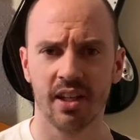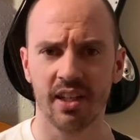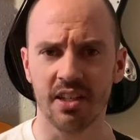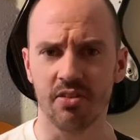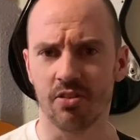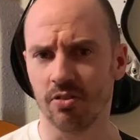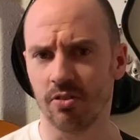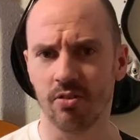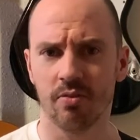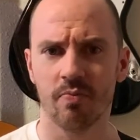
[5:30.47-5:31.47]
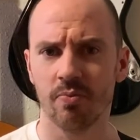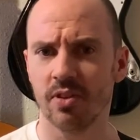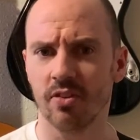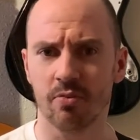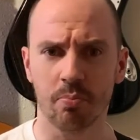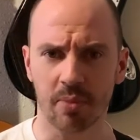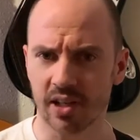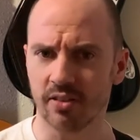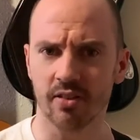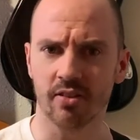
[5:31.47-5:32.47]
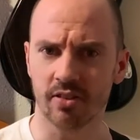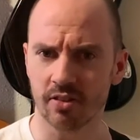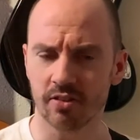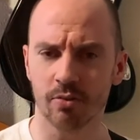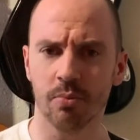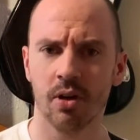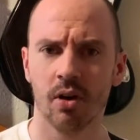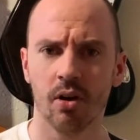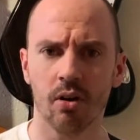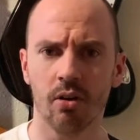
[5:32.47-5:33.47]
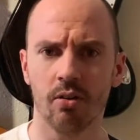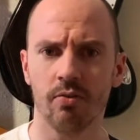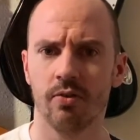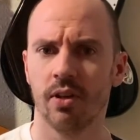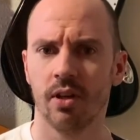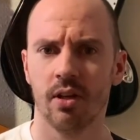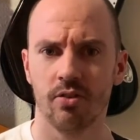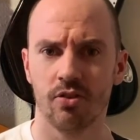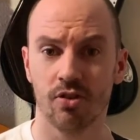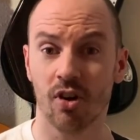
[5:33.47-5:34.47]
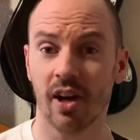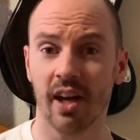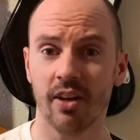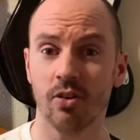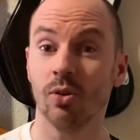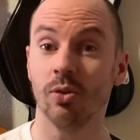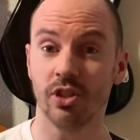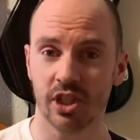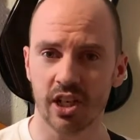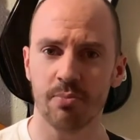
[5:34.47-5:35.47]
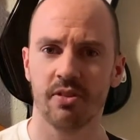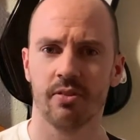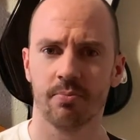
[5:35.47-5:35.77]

into this basic system of triad chord shapes.